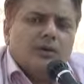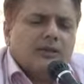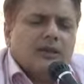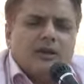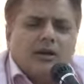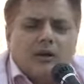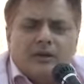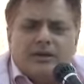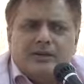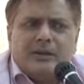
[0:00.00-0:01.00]

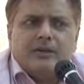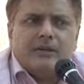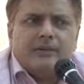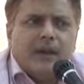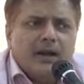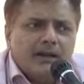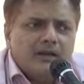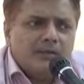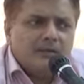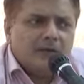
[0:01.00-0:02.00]
the main
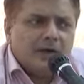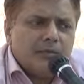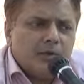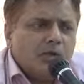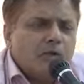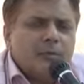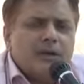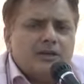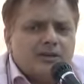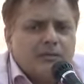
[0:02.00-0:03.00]
reason why more
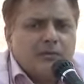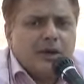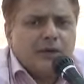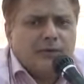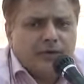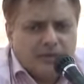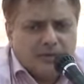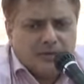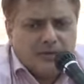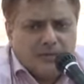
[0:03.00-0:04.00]
rupee has to be
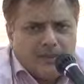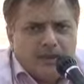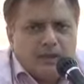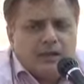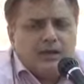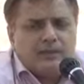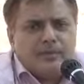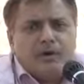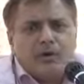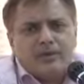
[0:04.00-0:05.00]
manufactured is
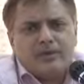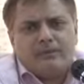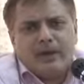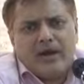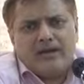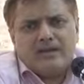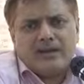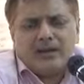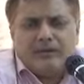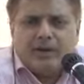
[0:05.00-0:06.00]
because the banks
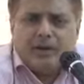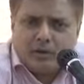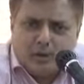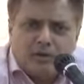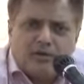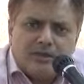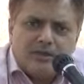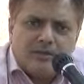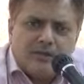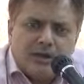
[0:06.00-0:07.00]
are giving
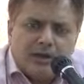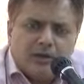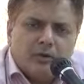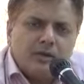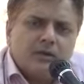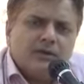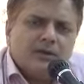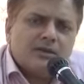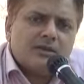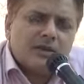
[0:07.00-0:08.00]
loans to all these
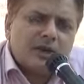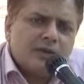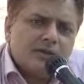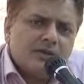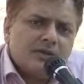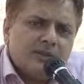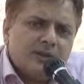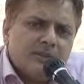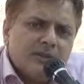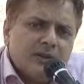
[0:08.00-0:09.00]
industrial houses,